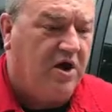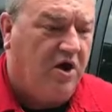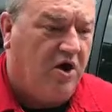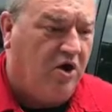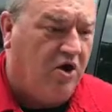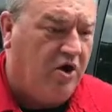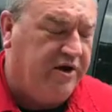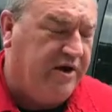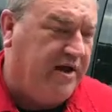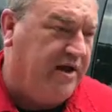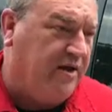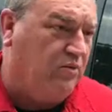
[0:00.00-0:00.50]

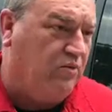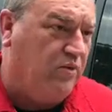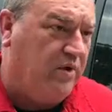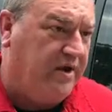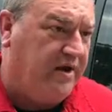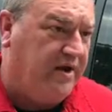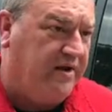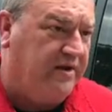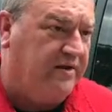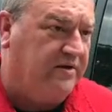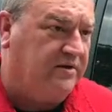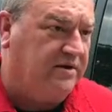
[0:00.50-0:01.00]
on that
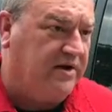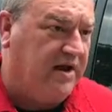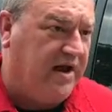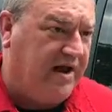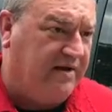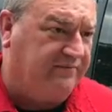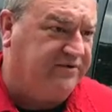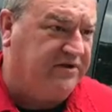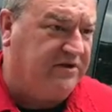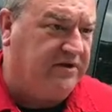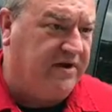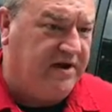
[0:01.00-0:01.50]
wing
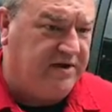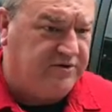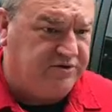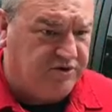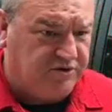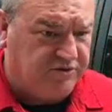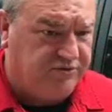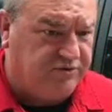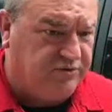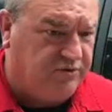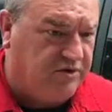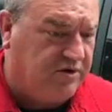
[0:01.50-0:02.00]
have to
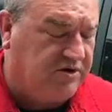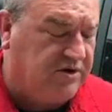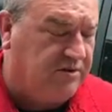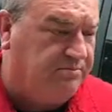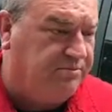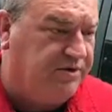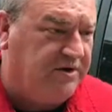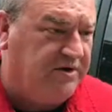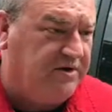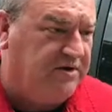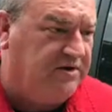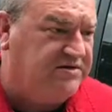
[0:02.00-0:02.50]
enter through a
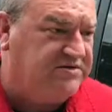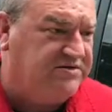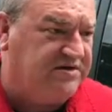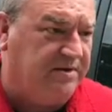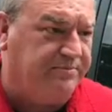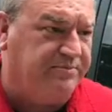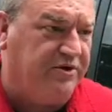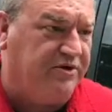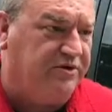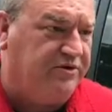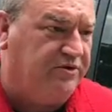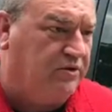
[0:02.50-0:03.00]
completely
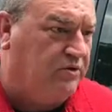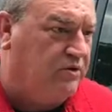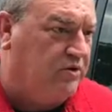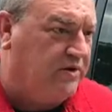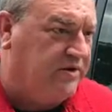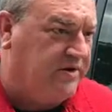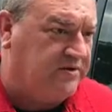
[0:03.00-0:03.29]
separate door.